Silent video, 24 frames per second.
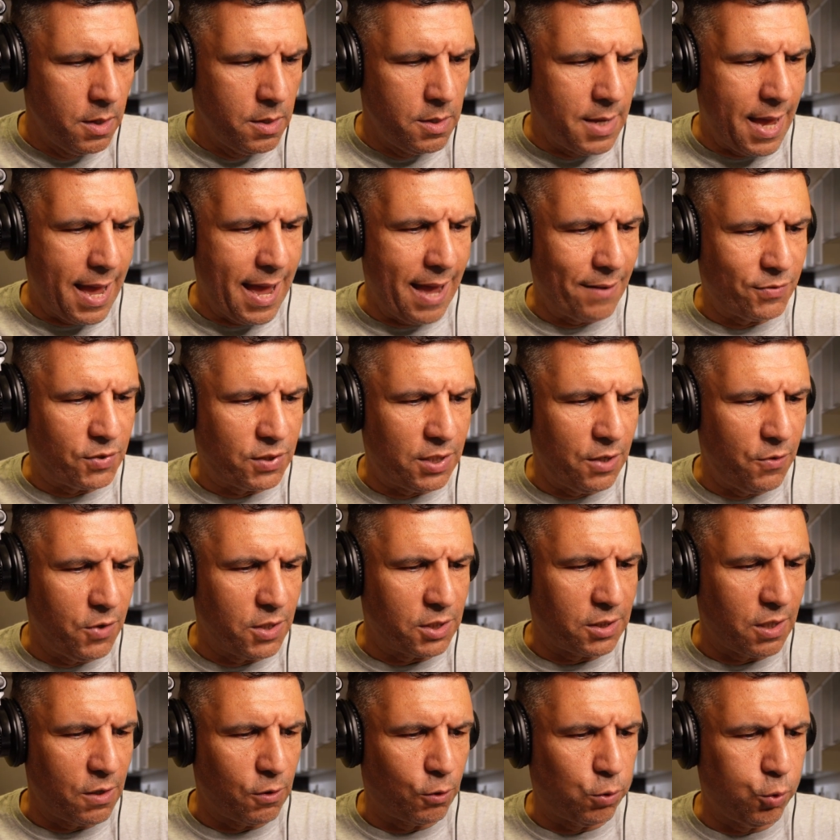You have
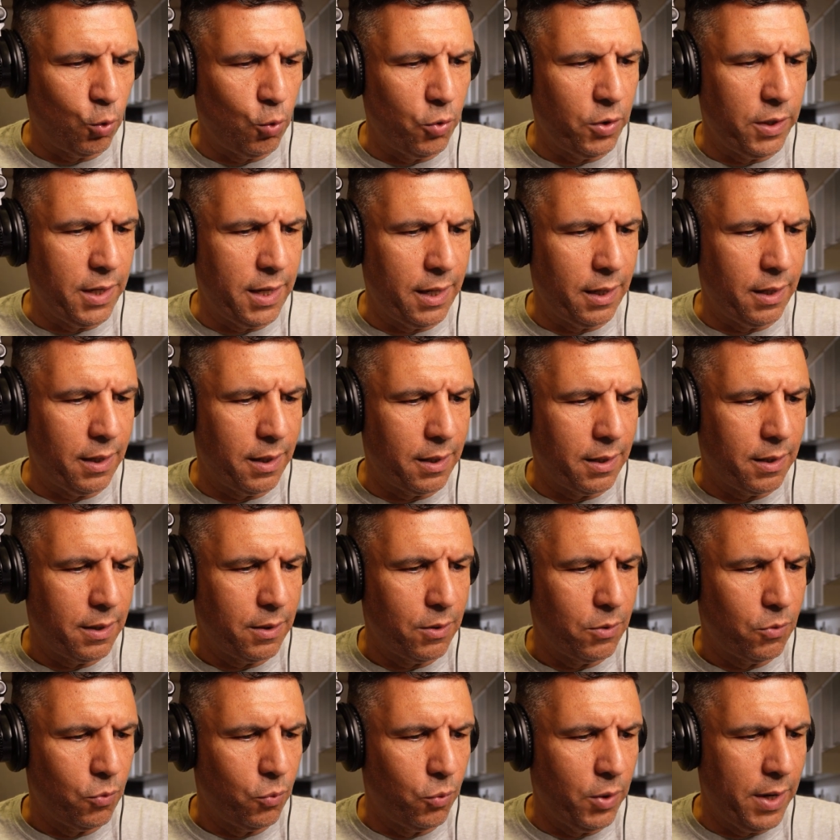series concluding
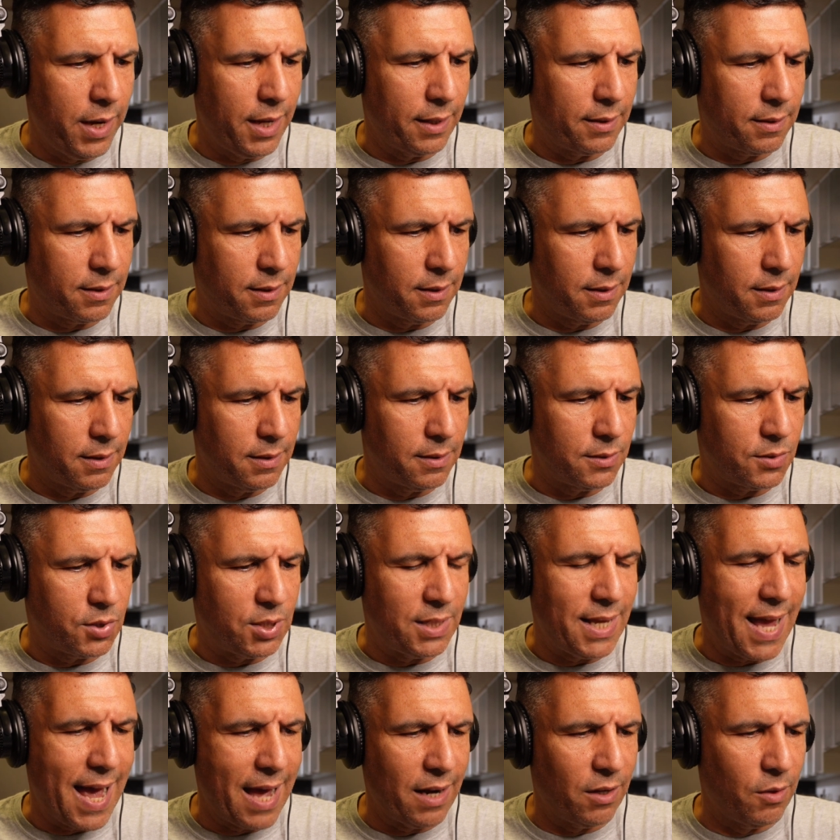with
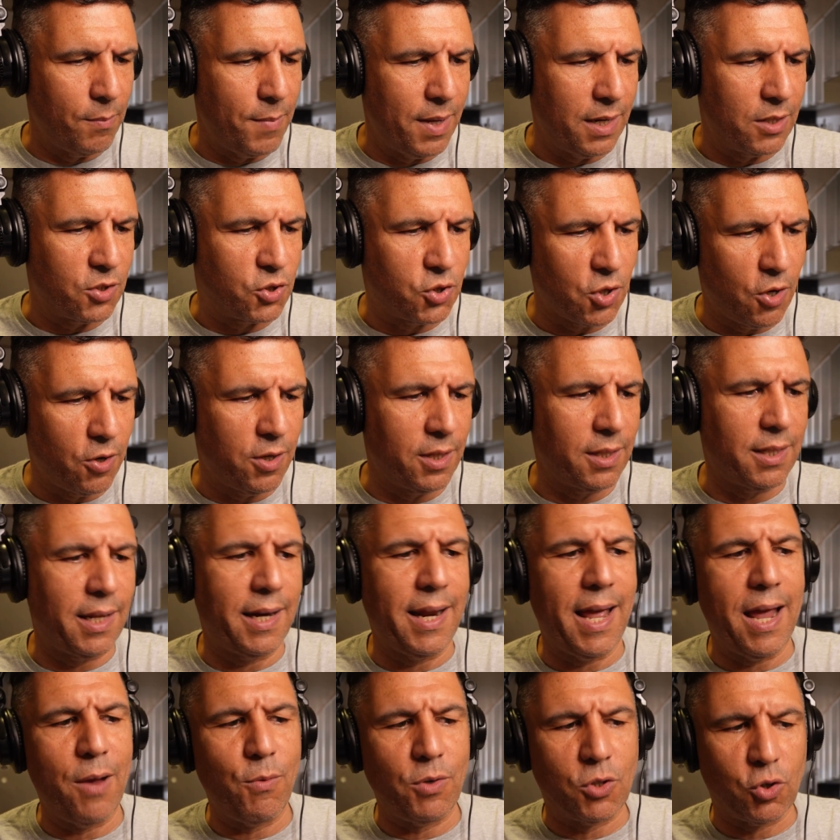Seattle, Minnesota
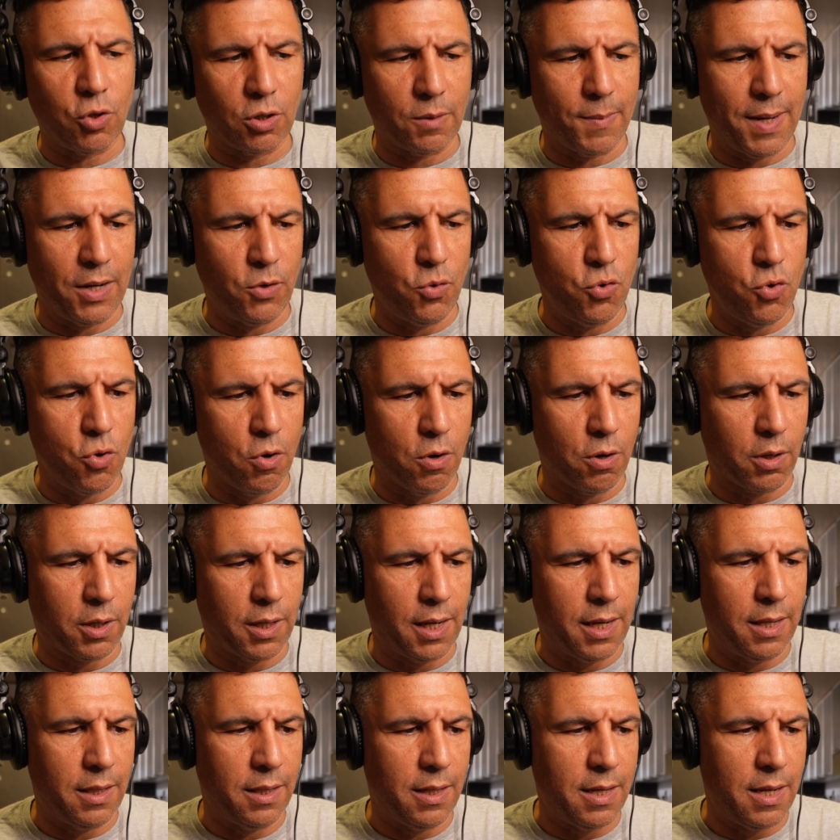today. We talked about New
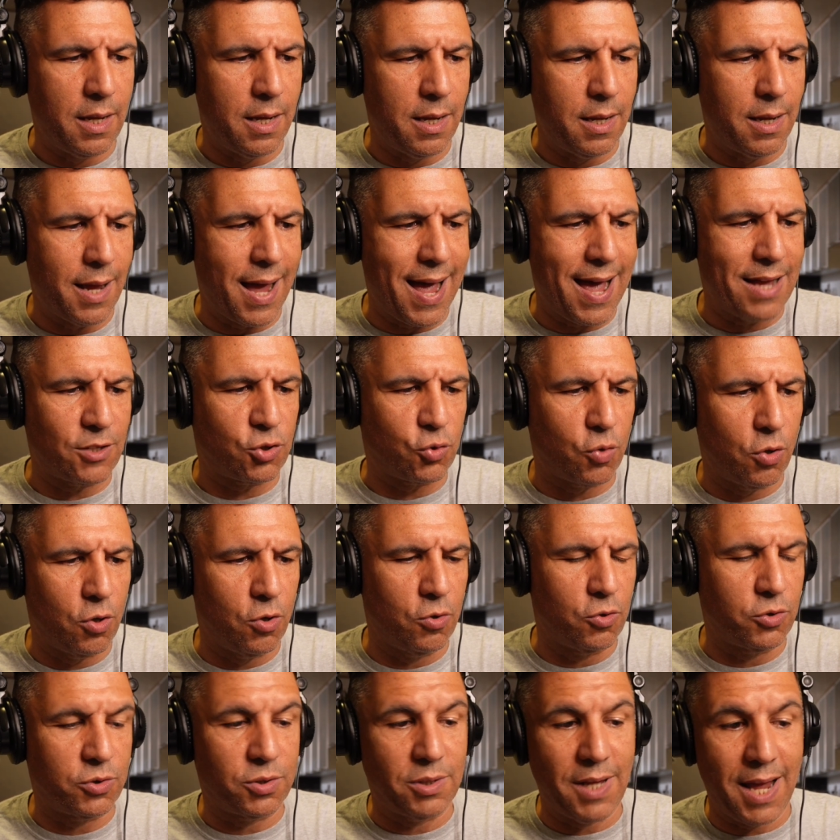York and the
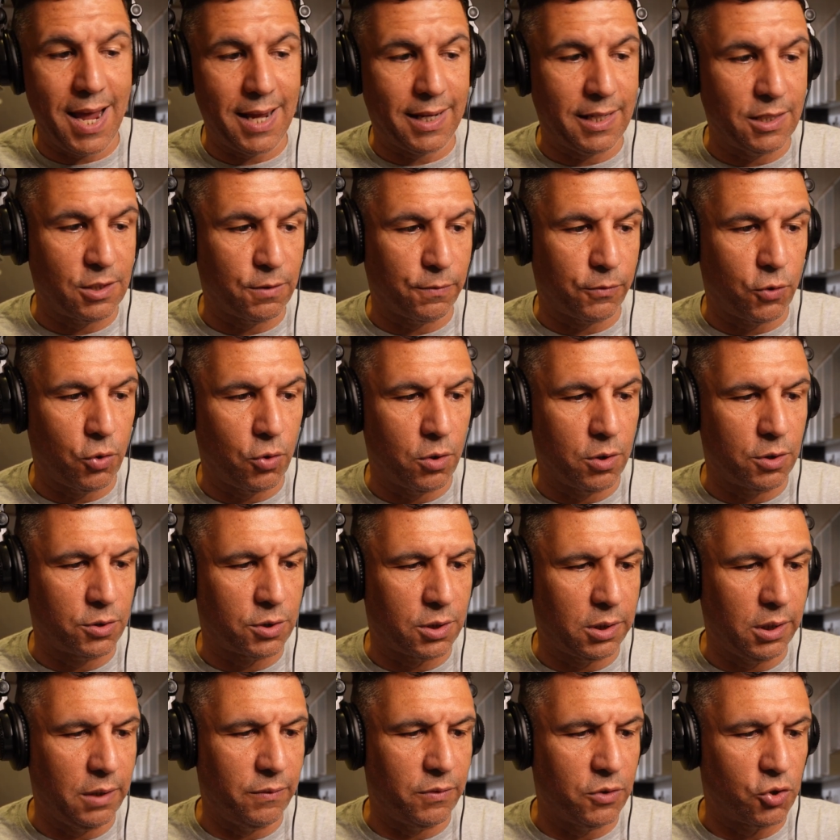Astros. Yankees, of course,
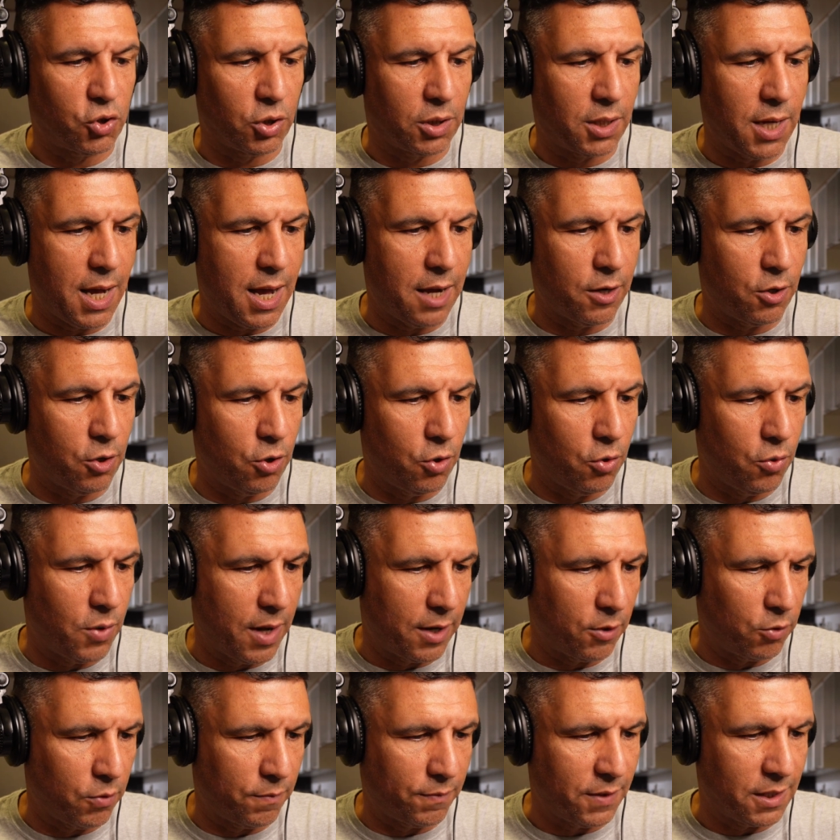Cleveland, Chicago.
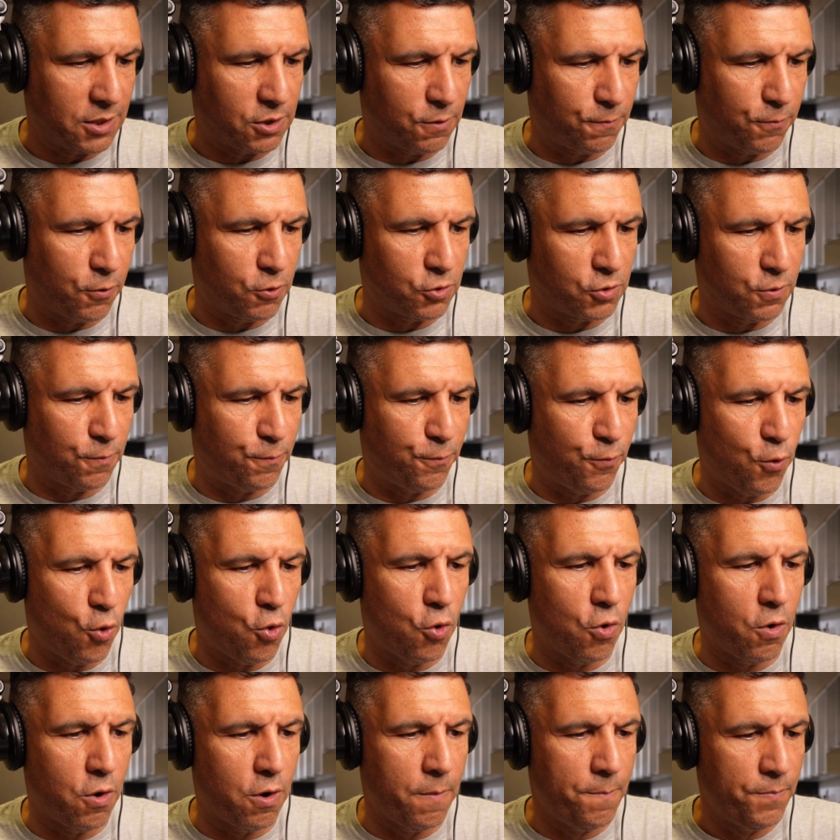I don't know if that's the first of
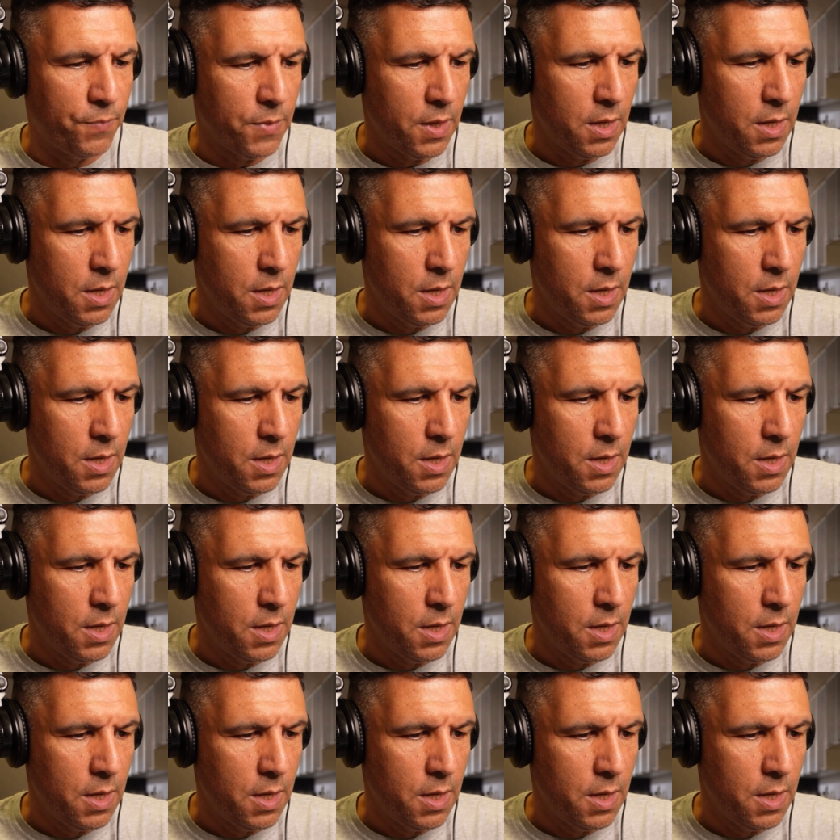four.